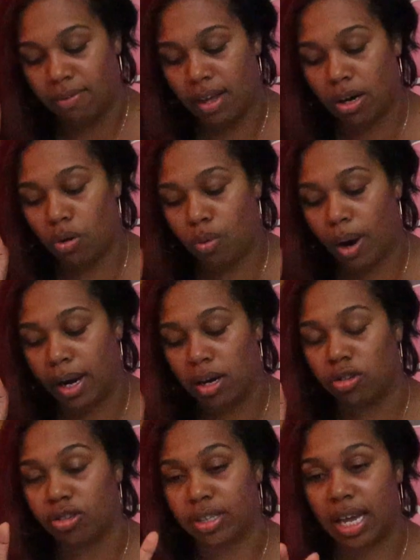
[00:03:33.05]
they don't quite
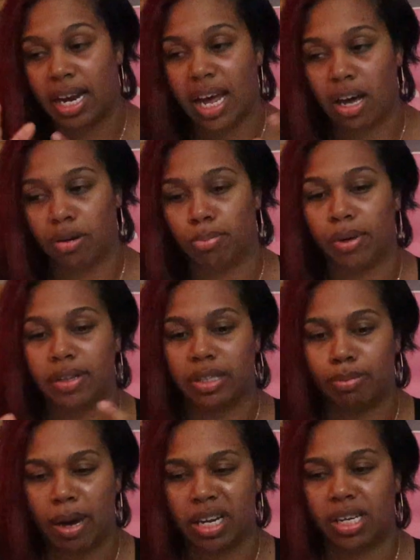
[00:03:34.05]
understand how to bring
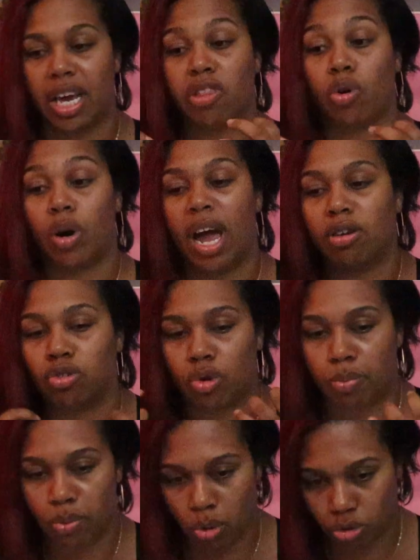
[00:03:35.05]
this back together or how to
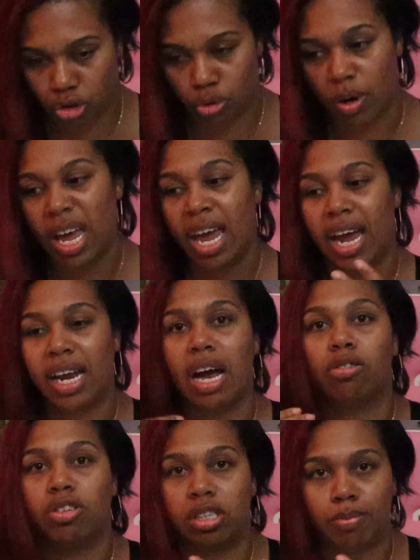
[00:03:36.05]
approach you and
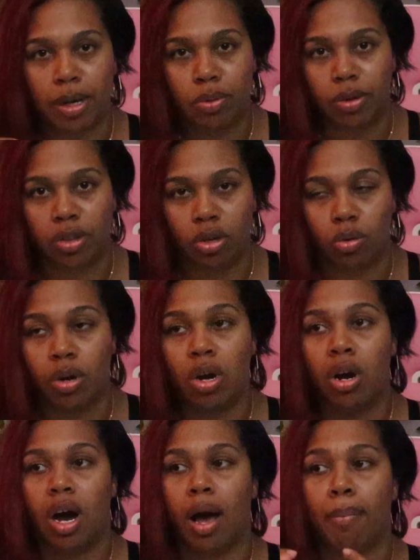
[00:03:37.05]
how to speak with you
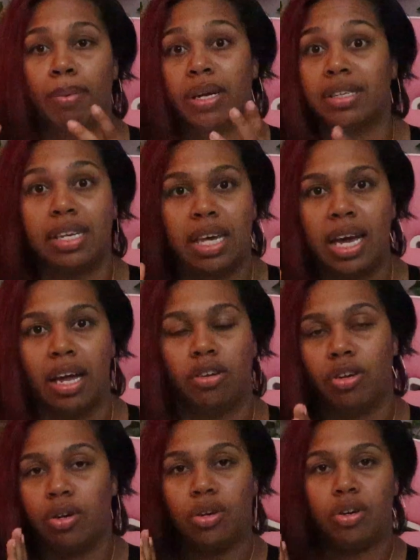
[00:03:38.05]
um, because
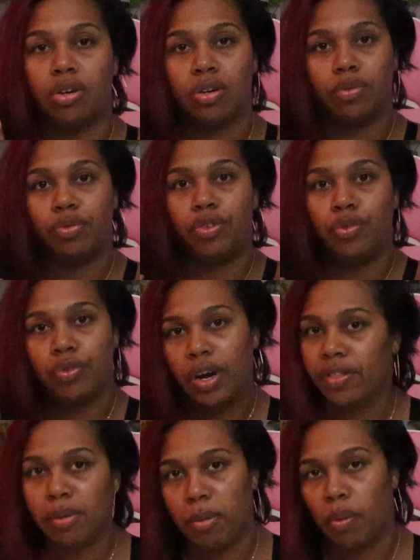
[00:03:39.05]
again you're you're you've
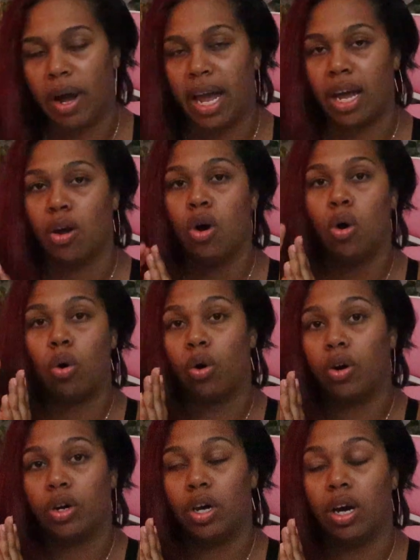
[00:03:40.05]
cut them away
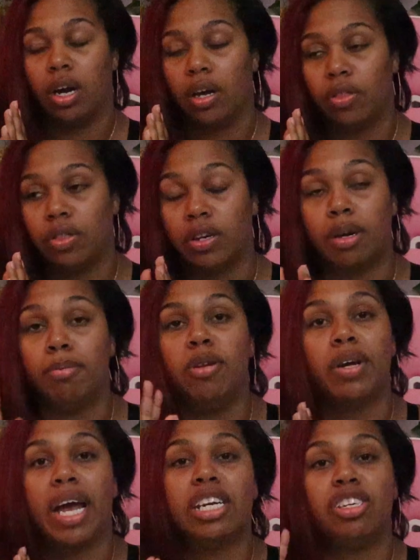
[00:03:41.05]
or uh, the
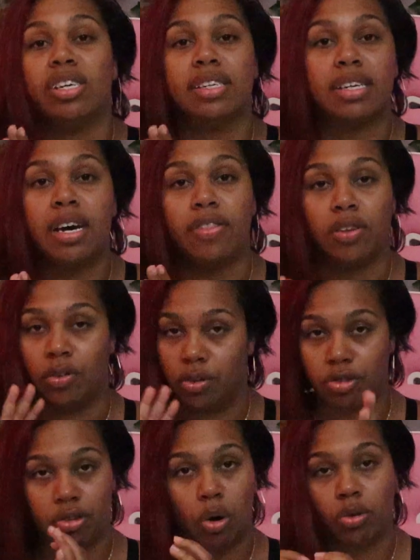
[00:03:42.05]
communication is cut there
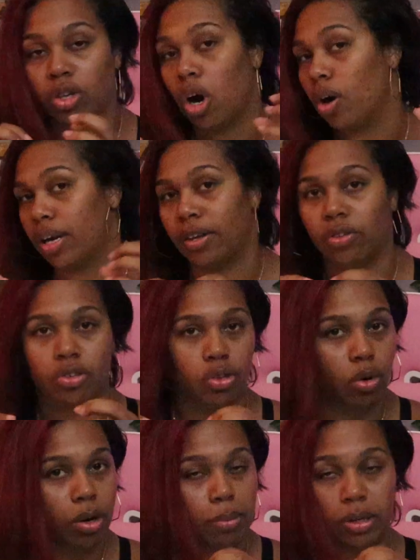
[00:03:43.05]
there's no talking there's
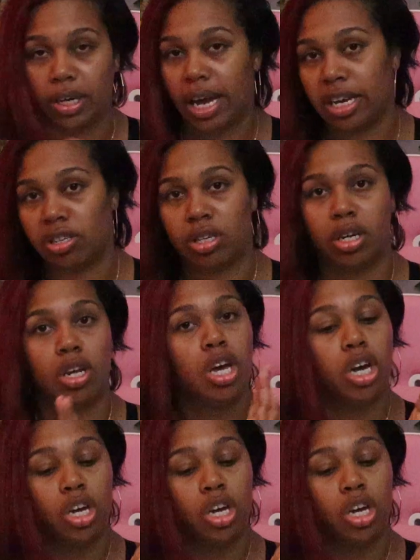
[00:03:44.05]
no communication